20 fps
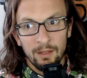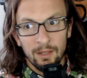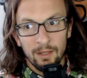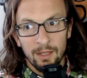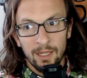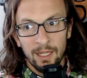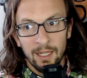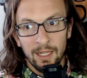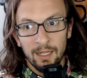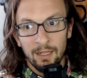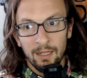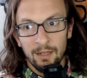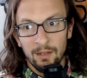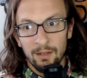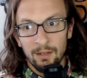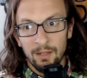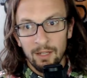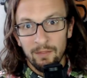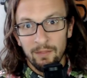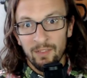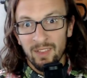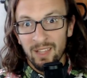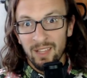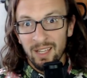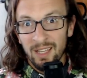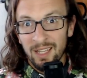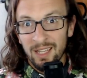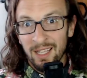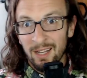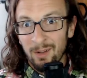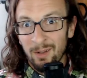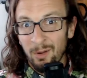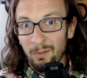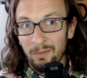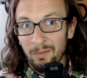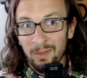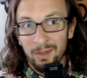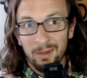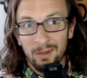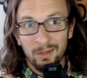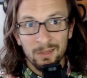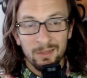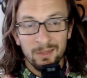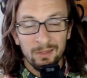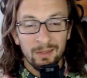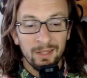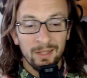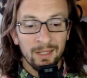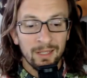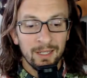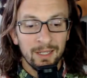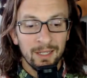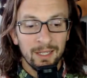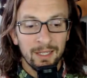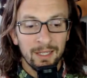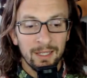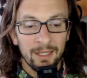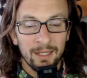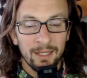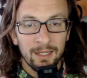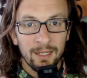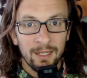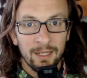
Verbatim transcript: and if you're thinking that hopefully you're also thinking